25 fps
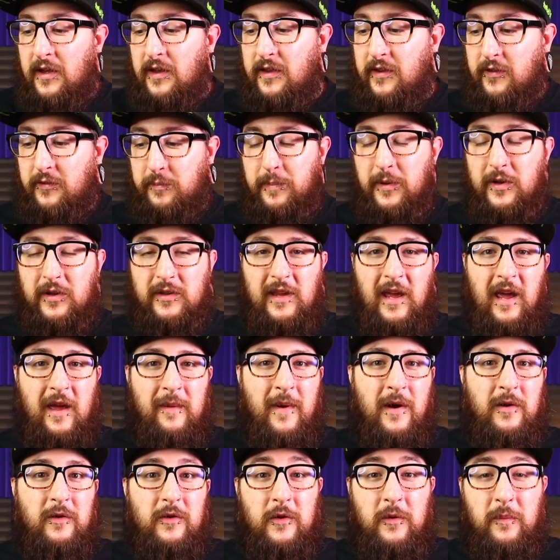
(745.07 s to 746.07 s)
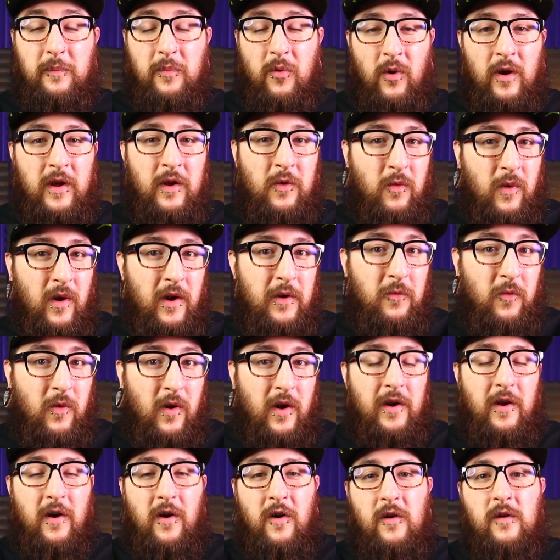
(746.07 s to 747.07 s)
This build came out to
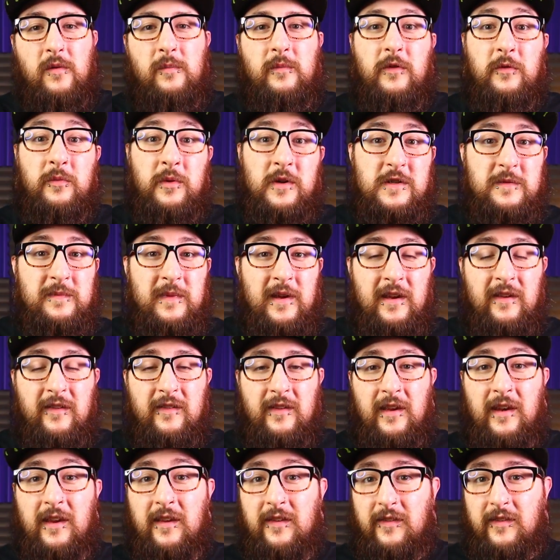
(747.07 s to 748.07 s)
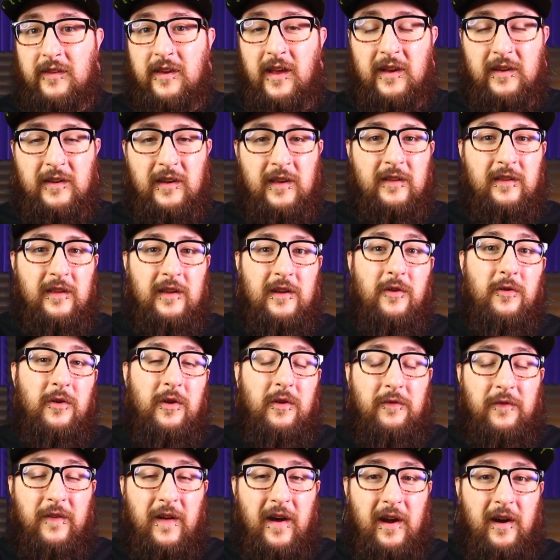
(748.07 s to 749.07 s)
0.11 ohms, which means it is technically going
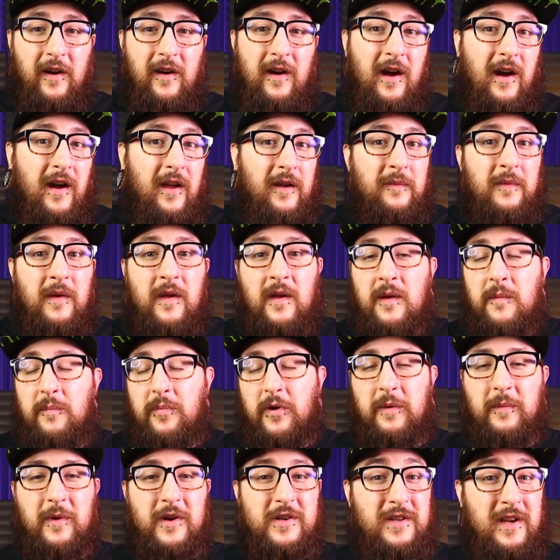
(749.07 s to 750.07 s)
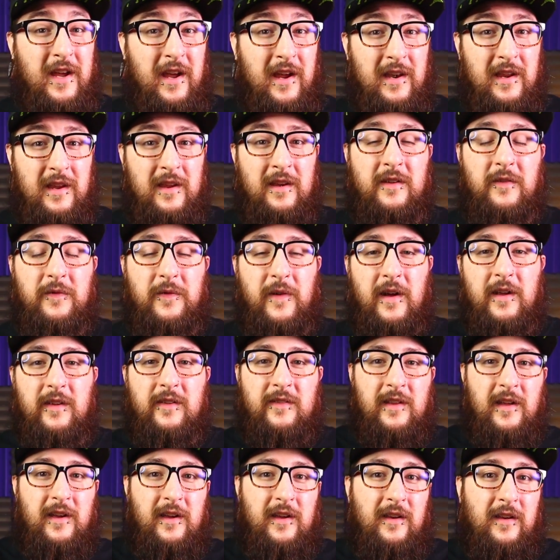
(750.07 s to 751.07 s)
to fire on pretty much any
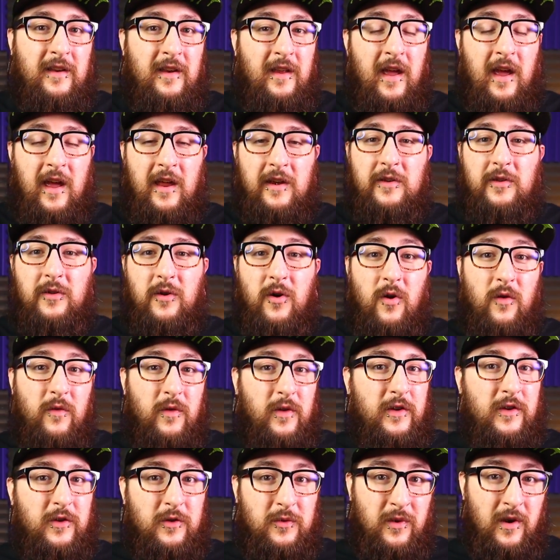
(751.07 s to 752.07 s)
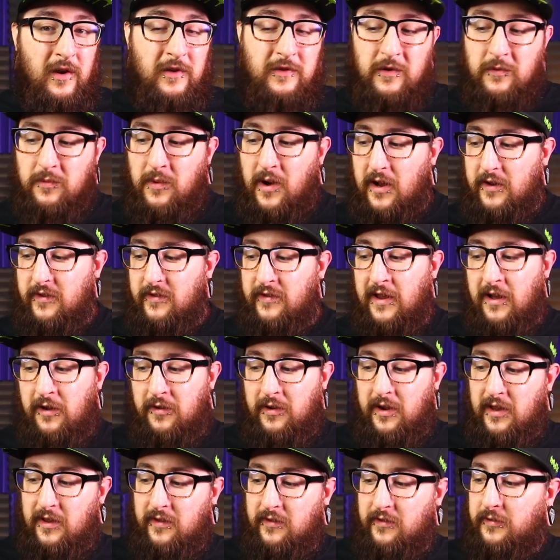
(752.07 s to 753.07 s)
device that can handle over 200 watts
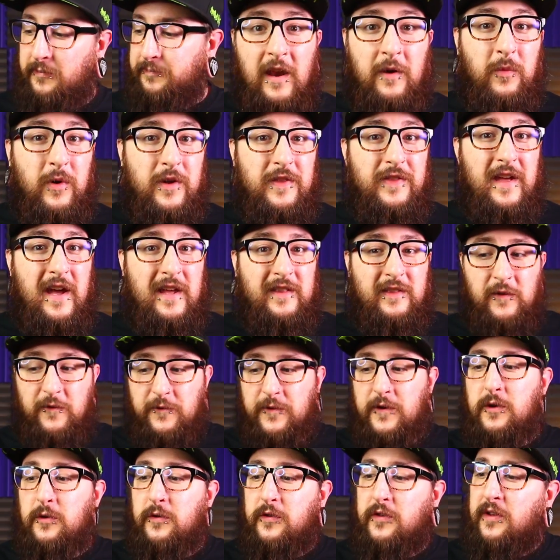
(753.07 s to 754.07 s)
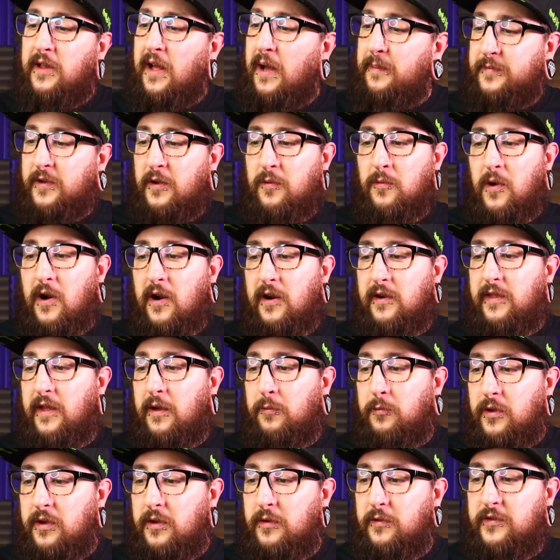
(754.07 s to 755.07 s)
nowadays. And with that, the fuse clap Captain wire
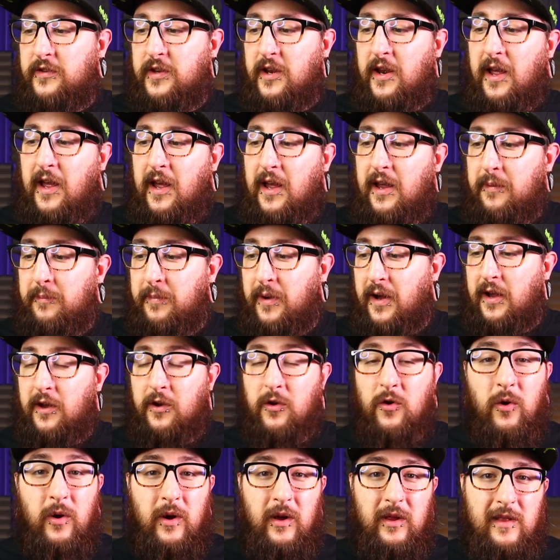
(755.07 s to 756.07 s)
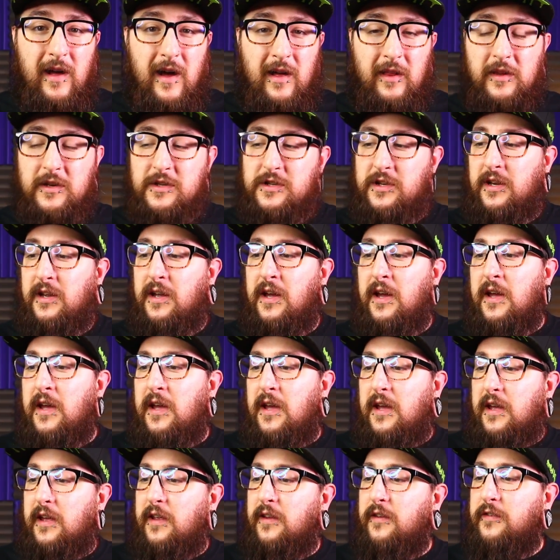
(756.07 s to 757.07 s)
that we use today by Coilology
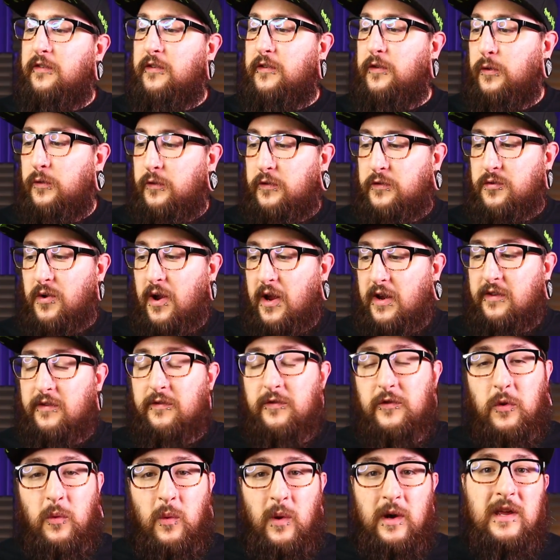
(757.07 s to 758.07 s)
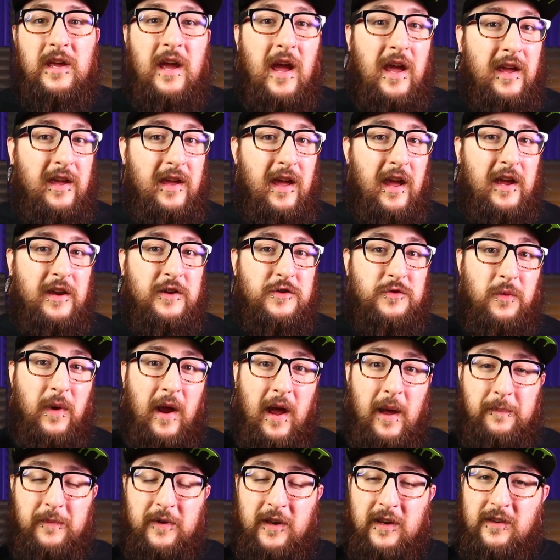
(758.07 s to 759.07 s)
is two strands of 28 gauge
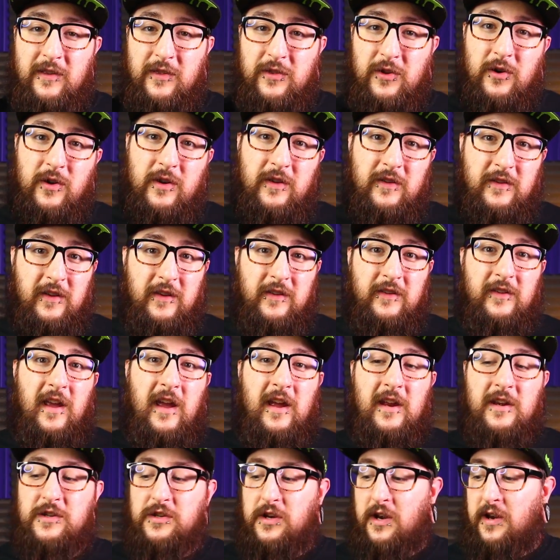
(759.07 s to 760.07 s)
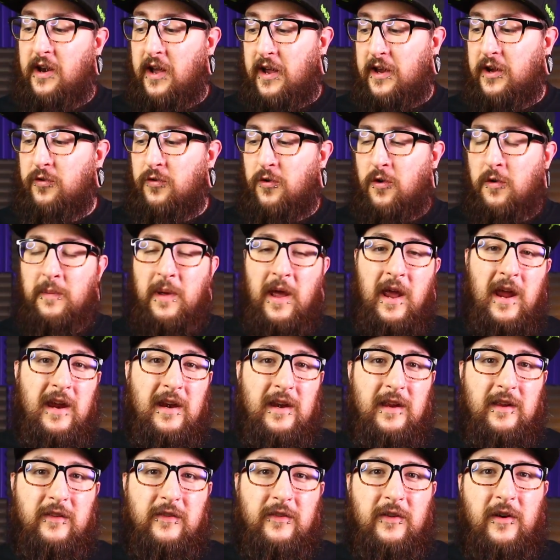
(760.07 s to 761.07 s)
wrapped in 36 gauge nichrome
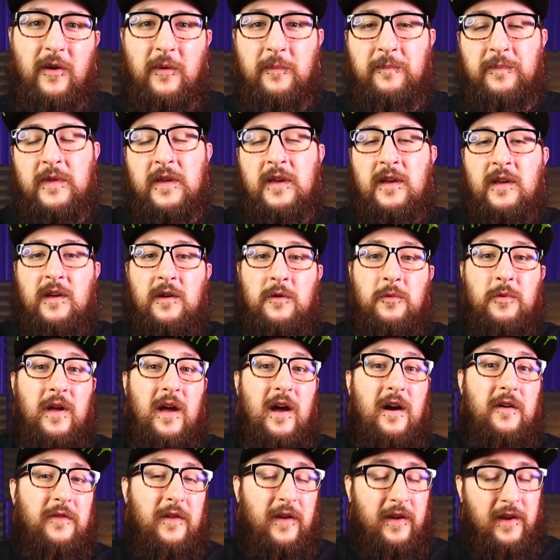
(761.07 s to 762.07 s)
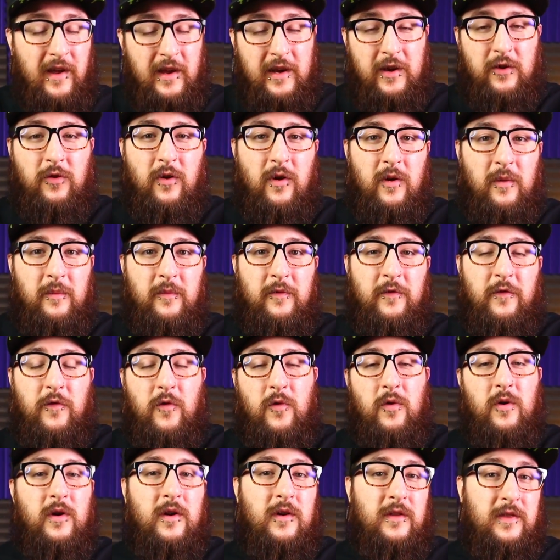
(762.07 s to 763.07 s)
80. So we have nichrome
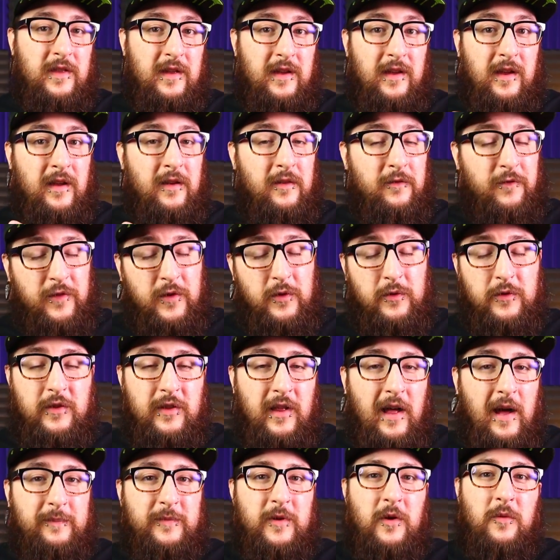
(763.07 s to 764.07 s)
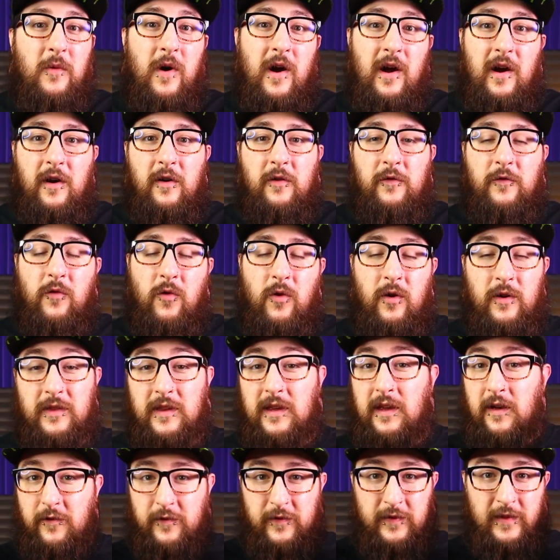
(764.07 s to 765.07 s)
for the fused Clapton wire, for
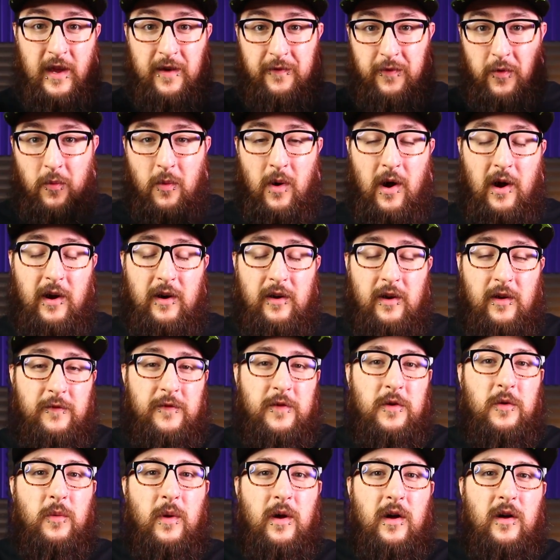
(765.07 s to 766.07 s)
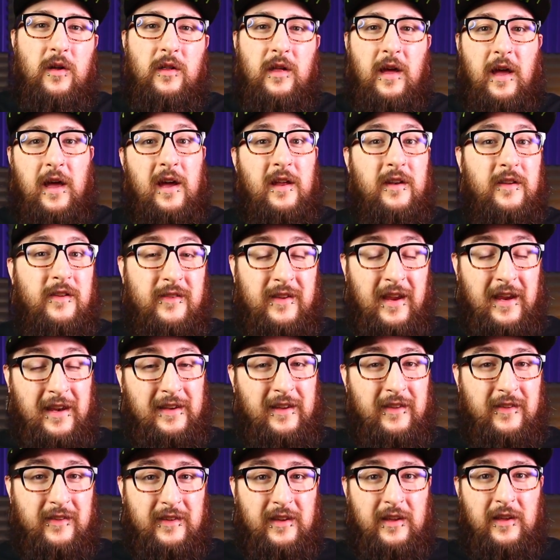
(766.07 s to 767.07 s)
the flavor wire, if you will, and
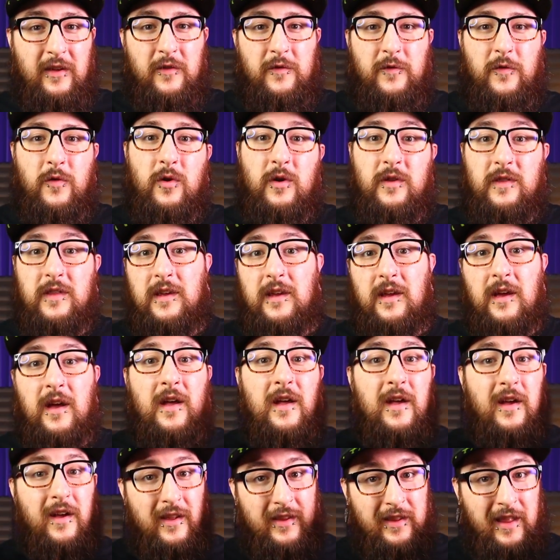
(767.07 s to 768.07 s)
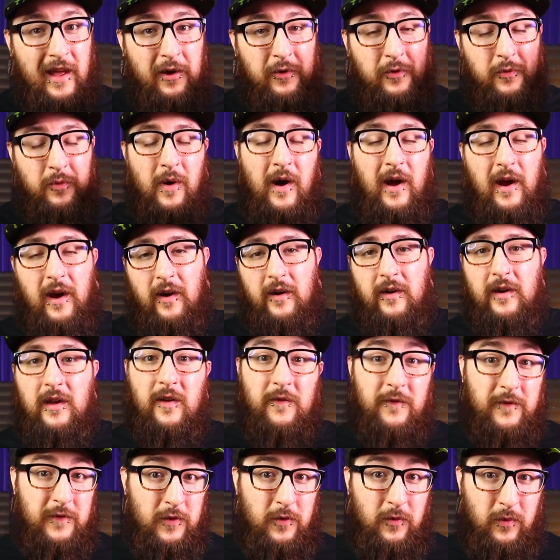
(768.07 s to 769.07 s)
stainless steel for the cloud wire,
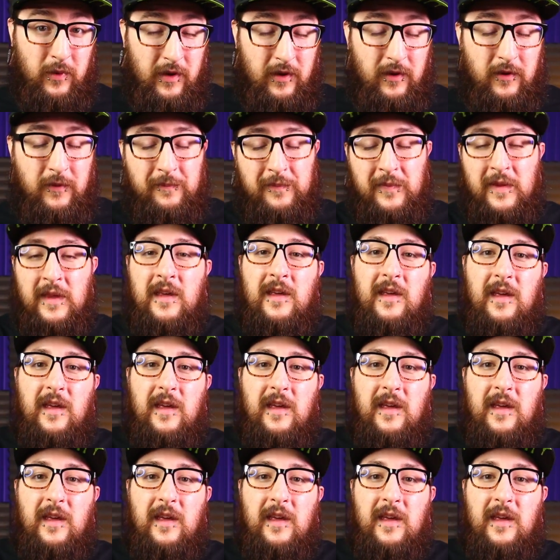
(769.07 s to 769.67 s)
if you will.